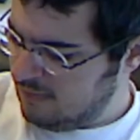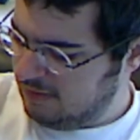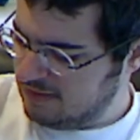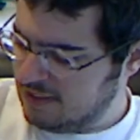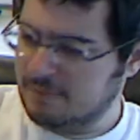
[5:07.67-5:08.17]

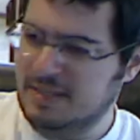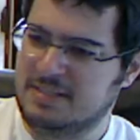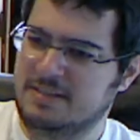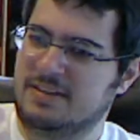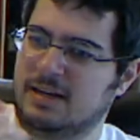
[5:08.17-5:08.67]
Now, there's other
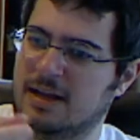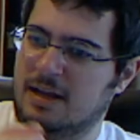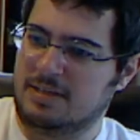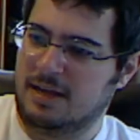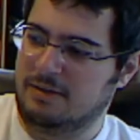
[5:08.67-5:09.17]
pieces of
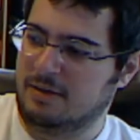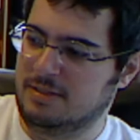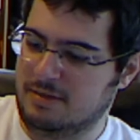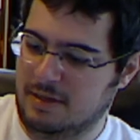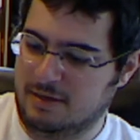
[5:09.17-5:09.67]
technology out there
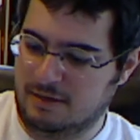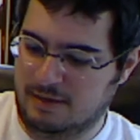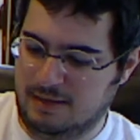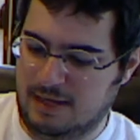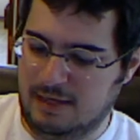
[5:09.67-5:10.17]
too that
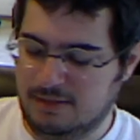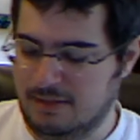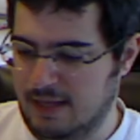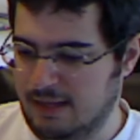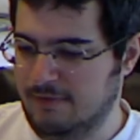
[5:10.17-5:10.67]
are getting
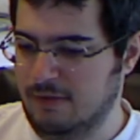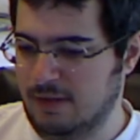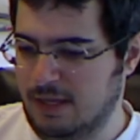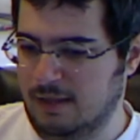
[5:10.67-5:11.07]
to that level.